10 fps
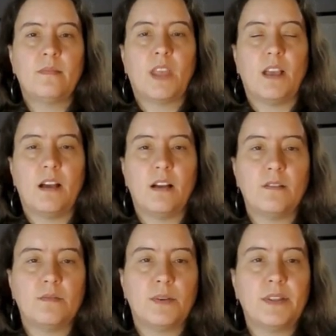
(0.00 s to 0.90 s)

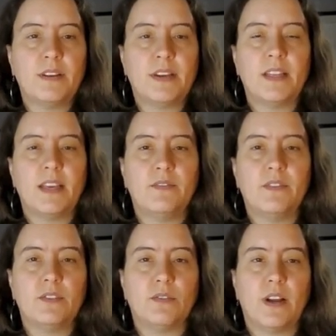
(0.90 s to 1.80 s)
When we look at the
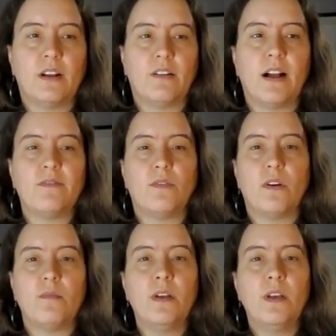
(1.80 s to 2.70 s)
inventory in a graph
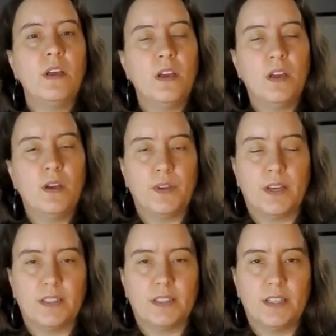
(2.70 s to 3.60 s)
form, we
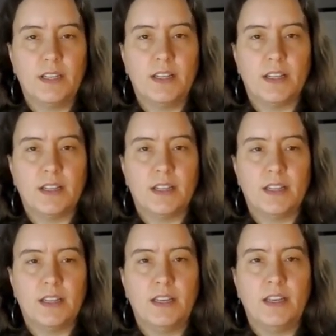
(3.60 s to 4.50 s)
can see that
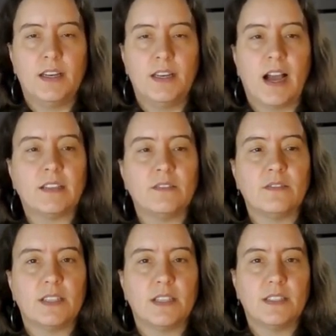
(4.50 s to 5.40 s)
the active
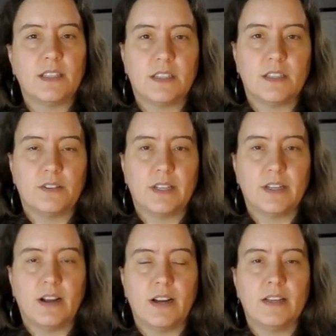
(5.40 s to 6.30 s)
listings, that's the
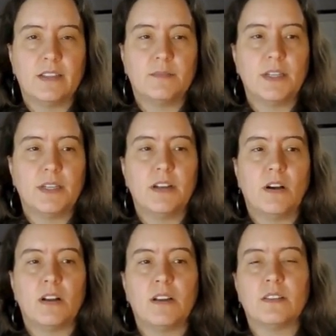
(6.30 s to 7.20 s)
green line, has been
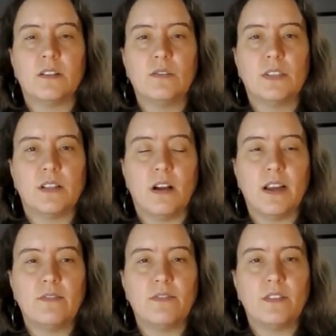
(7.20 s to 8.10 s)
on a slow
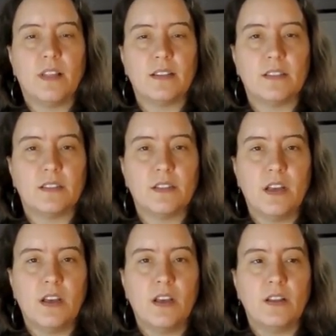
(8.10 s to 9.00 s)
decline for the last,
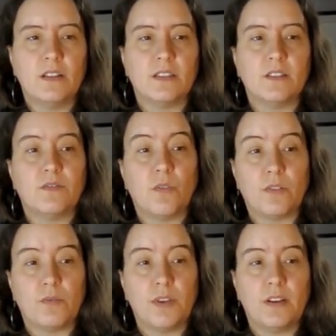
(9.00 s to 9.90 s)
this is the
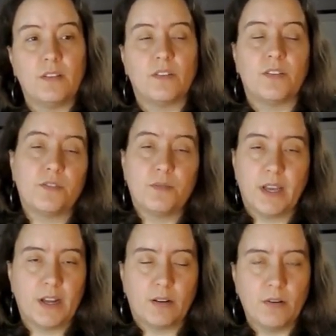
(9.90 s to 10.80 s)
third
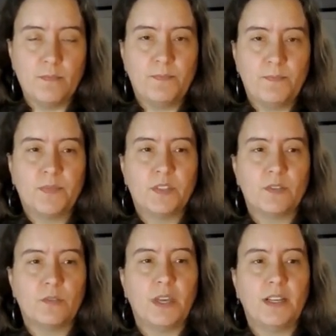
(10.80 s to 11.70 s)
week in a row.
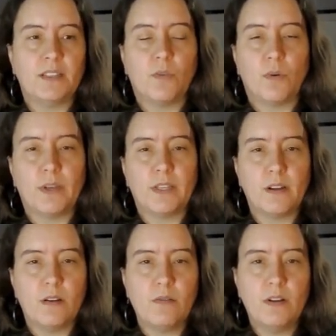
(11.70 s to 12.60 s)
So it peaked 4 weeks
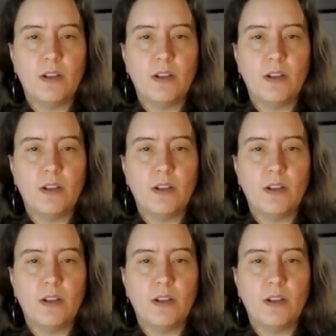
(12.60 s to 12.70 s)
ago.